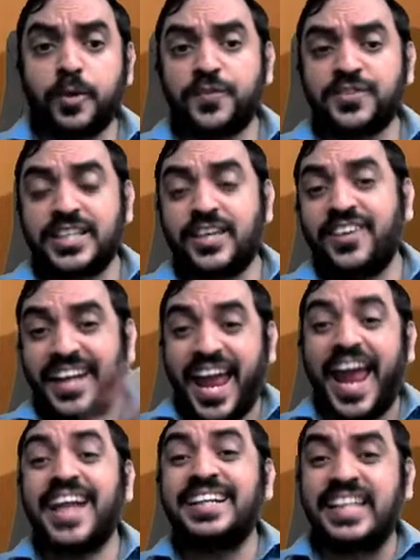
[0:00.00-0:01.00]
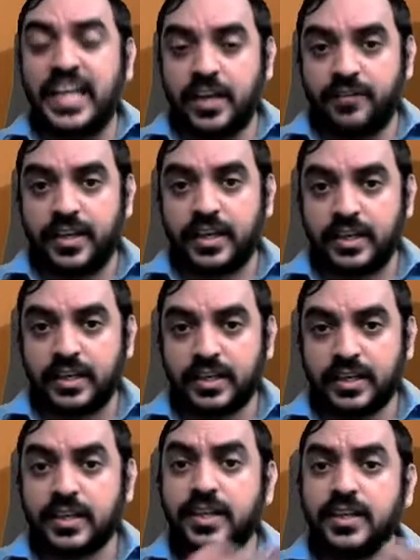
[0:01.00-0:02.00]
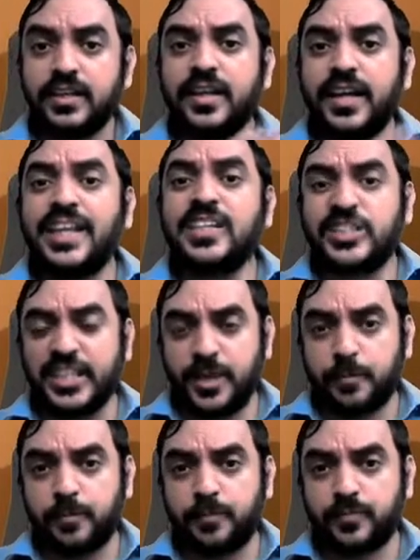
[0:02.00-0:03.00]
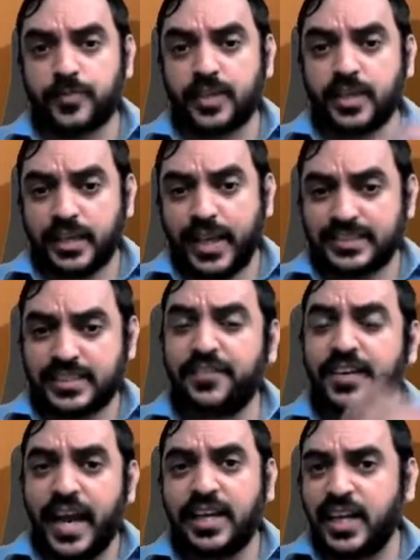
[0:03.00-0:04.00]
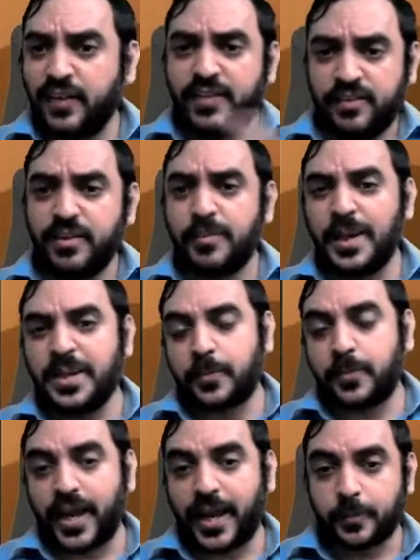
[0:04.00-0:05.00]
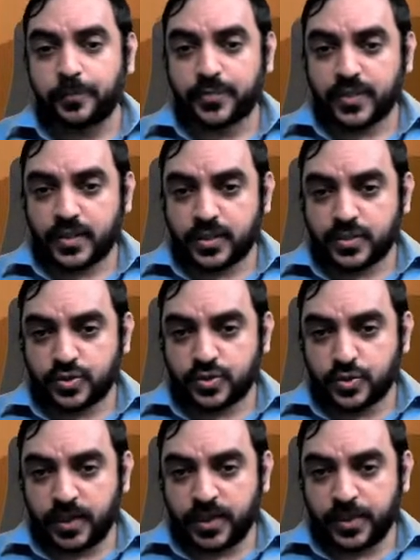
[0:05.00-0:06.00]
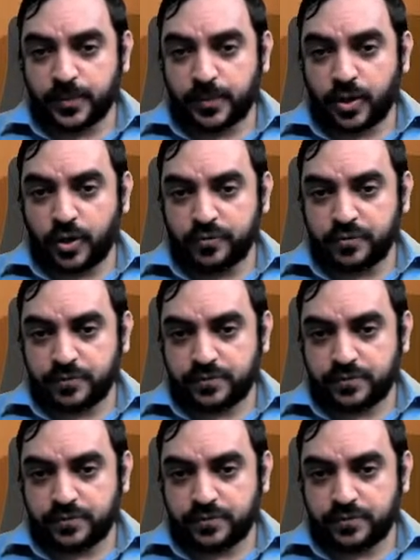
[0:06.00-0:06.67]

of 7 and 11. LCM, 7 and 11, we multiply. So multiple of